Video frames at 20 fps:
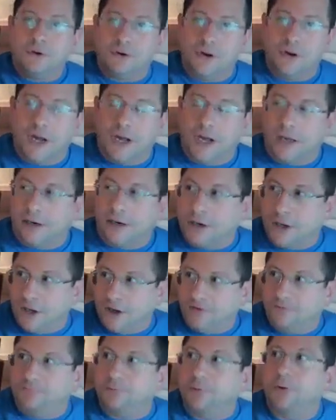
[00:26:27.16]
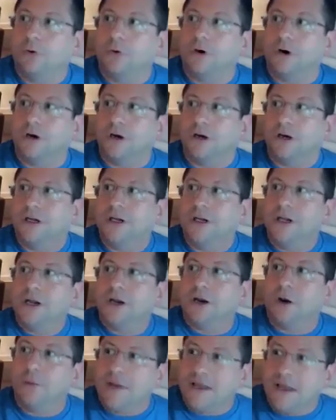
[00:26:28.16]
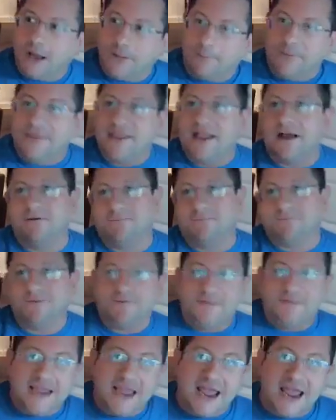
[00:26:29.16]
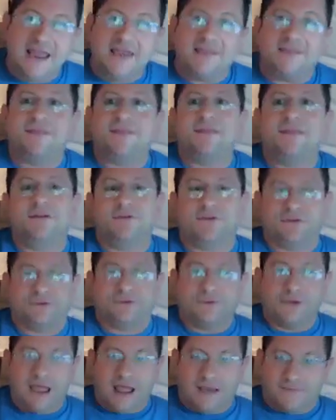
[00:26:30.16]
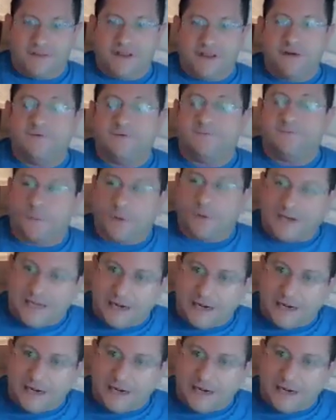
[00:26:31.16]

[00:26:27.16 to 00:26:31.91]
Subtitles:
Gulfport going up and down 58th Avenue, 40,